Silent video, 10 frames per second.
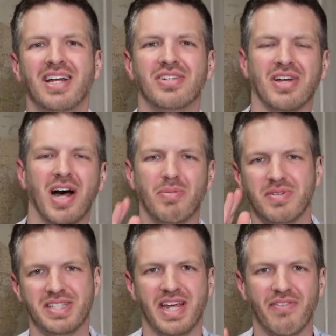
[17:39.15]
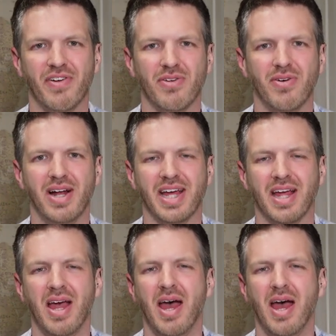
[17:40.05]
to compensate for the running.